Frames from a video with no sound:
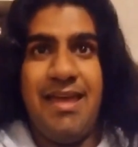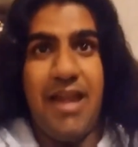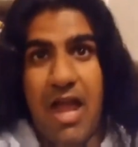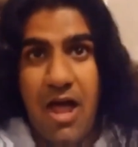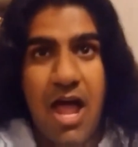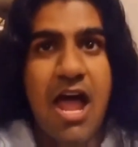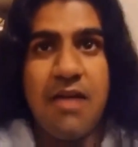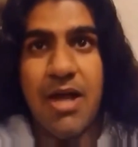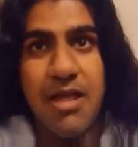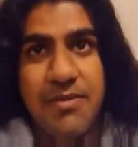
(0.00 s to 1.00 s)
And now
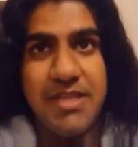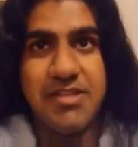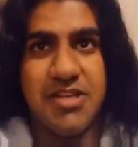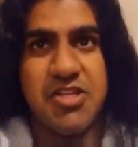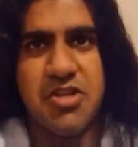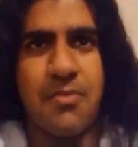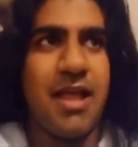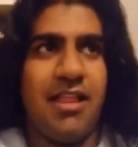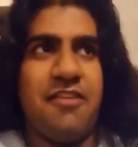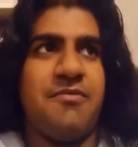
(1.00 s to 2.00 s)
I might be in danger.
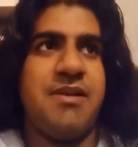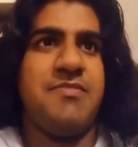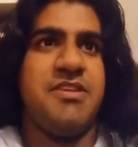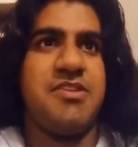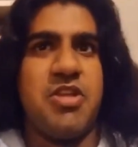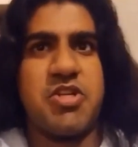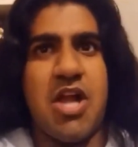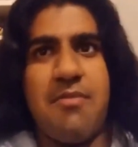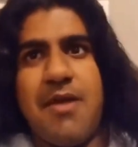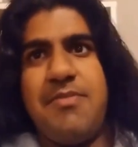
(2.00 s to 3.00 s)
My life might be in
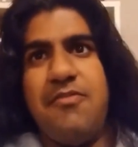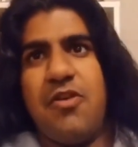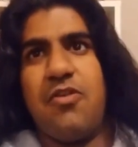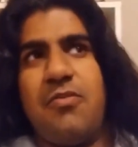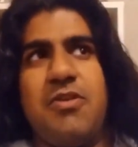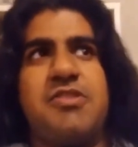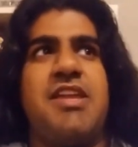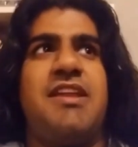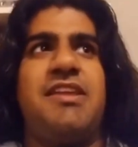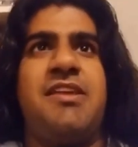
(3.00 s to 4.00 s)
danger. I might be vulnerable to
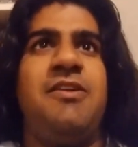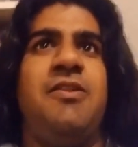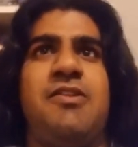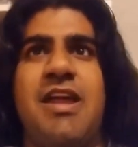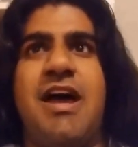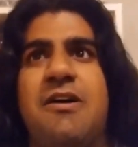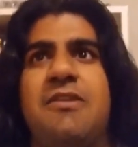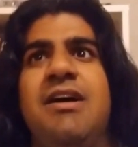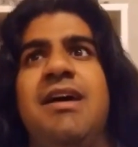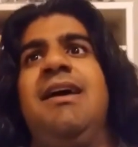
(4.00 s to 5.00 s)
getting killed
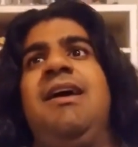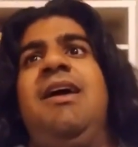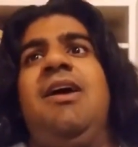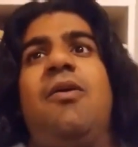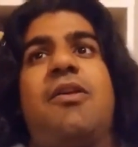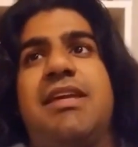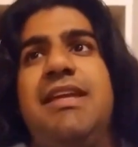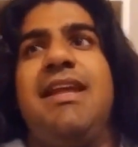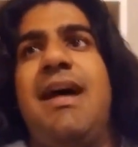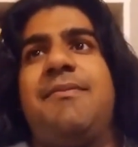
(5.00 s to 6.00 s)
now or
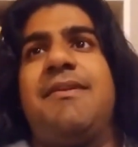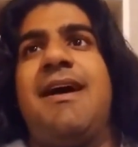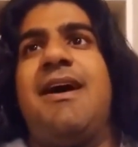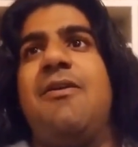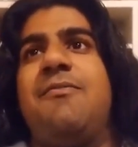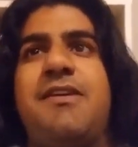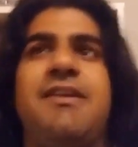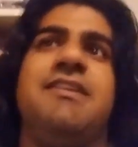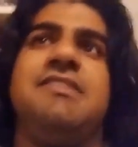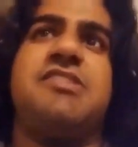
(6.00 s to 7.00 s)
kidnapped now
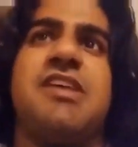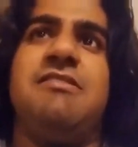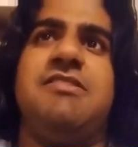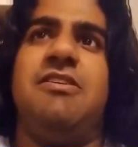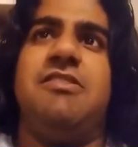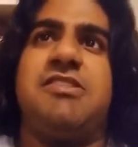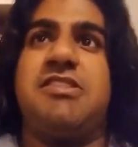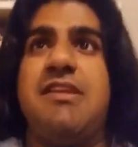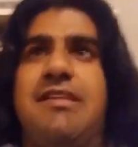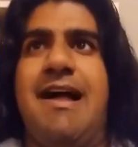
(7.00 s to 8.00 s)
because I dare
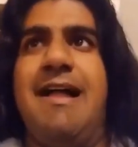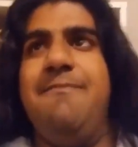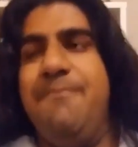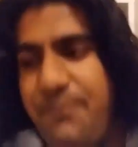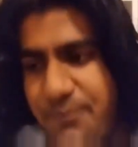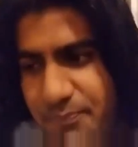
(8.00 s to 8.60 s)
say that.